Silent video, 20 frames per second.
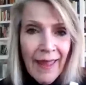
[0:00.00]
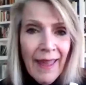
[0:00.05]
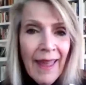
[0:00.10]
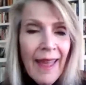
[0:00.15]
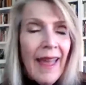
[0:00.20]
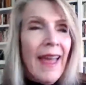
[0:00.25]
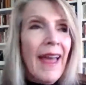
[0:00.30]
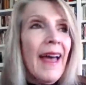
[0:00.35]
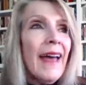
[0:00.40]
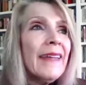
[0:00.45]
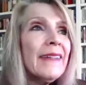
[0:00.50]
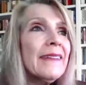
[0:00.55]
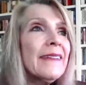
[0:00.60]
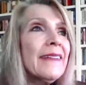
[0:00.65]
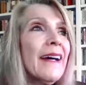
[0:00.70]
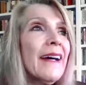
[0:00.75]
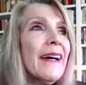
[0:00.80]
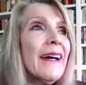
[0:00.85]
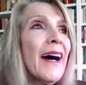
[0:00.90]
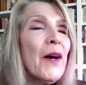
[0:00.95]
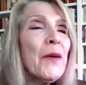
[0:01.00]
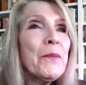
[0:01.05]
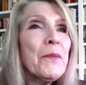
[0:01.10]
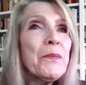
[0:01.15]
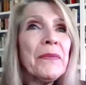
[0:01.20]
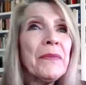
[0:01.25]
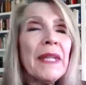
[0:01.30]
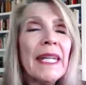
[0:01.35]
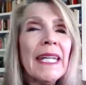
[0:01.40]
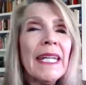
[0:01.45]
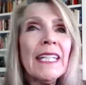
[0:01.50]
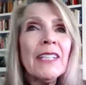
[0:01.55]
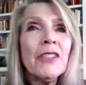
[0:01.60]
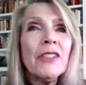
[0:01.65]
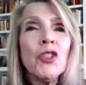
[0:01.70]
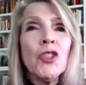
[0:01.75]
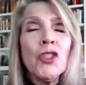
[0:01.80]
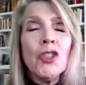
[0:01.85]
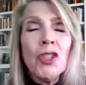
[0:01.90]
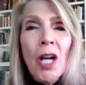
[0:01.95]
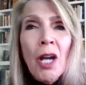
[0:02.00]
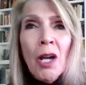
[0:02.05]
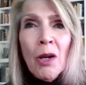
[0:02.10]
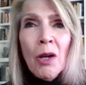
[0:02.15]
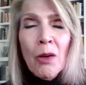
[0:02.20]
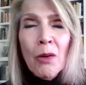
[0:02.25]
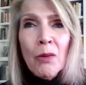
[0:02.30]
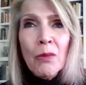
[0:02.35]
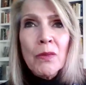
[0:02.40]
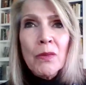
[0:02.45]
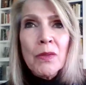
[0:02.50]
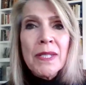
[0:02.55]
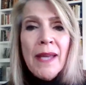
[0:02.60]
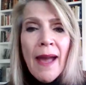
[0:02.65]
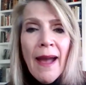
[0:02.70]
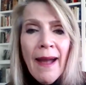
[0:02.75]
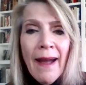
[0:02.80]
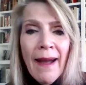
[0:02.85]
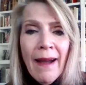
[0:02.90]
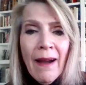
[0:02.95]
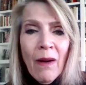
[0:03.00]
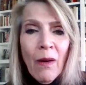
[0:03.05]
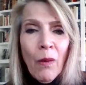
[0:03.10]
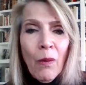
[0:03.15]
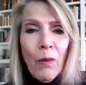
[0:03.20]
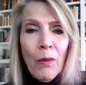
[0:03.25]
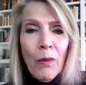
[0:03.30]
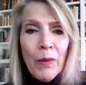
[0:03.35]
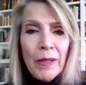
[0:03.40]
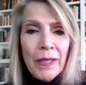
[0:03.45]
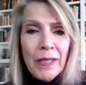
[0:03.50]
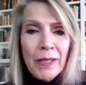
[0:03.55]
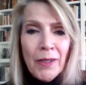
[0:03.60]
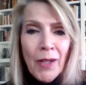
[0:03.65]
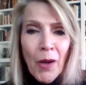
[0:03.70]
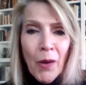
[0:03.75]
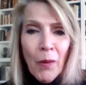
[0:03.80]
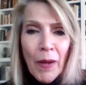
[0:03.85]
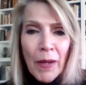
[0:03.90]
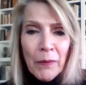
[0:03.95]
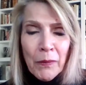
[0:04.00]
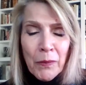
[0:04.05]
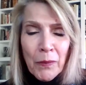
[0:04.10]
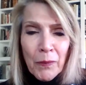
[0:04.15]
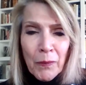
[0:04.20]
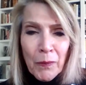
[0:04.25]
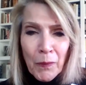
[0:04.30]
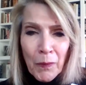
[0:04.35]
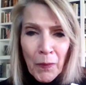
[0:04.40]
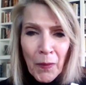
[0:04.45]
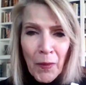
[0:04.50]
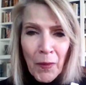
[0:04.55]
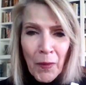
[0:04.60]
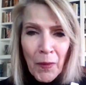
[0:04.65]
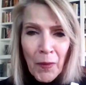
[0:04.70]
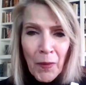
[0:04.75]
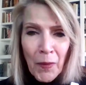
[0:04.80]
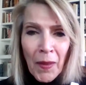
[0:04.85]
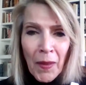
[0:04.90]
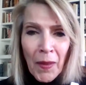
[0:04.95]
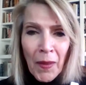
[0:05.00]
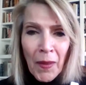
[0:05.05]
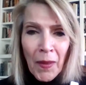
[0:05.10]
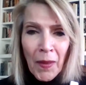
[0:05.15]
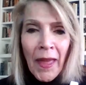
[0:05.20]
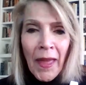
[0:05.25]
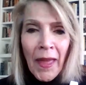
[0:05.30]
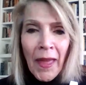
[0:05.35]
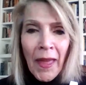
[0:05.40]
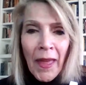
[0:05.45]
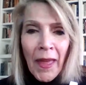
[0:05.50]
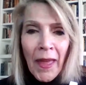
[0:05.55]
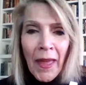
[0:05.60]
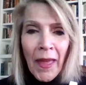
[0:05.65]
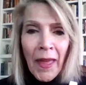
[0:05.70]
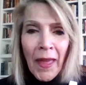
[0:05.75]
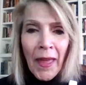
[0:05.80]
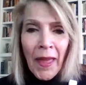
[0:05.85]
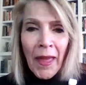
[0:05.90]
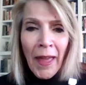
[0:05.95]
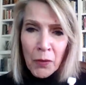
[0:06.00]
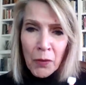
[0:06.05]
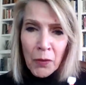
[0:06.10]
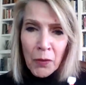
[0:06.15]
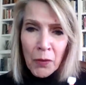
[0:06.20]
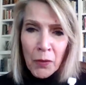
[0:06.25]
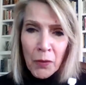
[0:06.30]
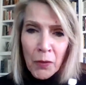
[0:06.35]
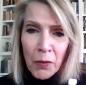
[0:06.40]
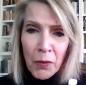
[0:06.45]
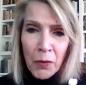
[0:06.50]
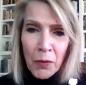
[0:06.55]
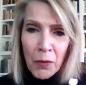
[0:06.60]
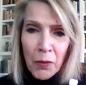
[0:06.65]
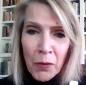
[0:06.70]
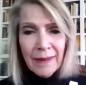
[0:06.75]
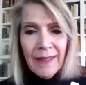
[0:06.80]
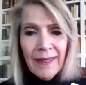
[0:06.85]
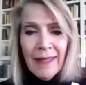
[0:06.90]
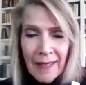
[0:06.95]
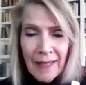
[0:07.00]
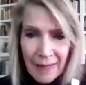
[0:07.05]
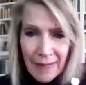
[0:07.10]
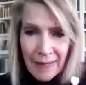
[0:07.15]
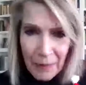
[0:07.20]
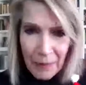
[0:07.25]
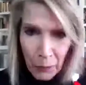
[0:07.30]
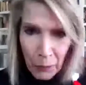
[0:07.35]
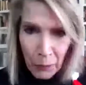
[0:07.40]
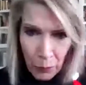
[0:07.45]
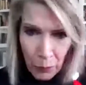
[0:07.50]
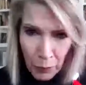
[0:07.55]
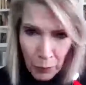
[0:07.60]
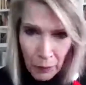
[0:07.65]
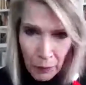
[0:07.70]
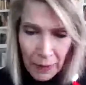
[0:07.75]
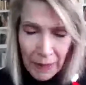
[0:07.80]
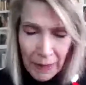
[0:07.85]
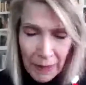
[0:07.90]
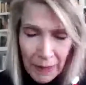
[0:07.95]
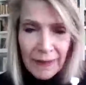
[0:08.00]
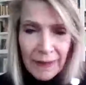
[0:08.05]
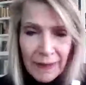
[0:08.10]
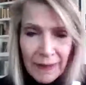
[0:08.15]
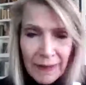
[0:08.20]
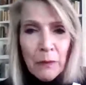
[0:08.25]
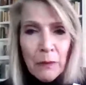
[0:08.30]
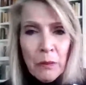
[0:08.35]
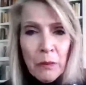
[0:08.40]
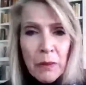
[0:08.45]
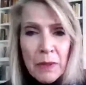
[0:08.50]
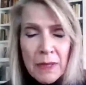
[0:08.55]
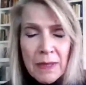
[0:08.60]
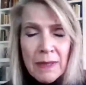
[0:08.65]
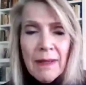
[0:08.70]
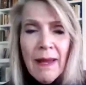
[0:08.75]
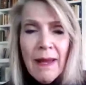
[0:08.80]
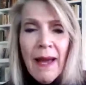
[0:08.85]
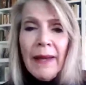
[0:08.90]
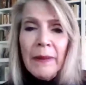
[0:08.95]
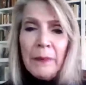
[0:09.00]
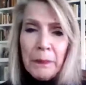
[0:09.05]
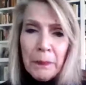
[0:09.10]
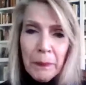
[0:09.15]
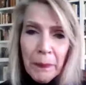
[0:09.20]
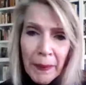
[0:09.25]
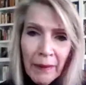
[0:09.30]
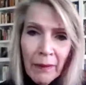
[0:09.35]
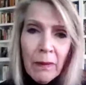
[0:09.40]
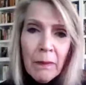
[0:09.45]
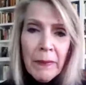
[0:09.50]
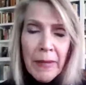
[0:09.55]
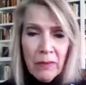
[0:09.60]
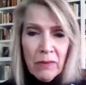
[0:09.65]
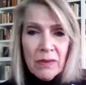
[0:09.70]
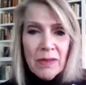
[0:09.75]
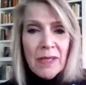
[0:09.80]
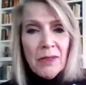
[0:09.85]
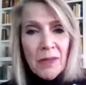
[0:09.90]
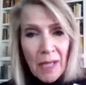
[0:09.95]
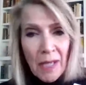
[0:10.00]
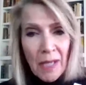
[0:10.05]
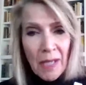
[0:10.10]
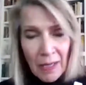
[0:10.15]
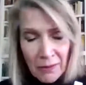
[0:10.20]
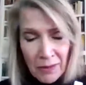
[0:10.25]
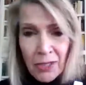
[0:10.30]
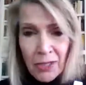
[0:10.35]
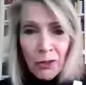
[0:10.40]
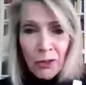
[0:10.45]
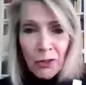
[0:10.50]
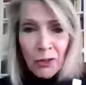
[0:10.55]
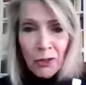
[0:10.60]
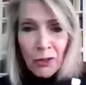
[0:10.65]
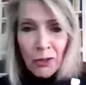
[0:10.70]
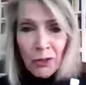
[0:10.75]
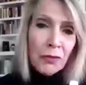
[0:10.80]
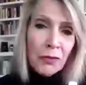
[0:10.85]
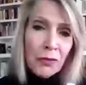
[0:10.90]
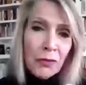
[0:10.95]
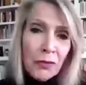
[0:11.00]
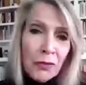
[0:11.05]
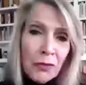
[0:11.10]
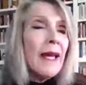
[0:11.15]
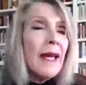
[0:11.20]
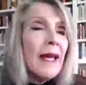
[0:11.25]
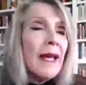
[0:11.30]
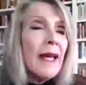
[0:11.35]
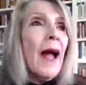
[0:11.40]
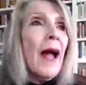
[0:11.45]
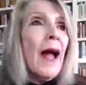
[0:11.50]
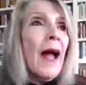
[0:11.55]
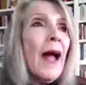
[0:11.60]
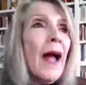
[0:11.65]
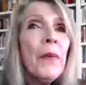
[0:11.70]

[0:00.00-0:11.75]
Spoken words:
And it shows how, the health of the woman really was not paramount until she intervened.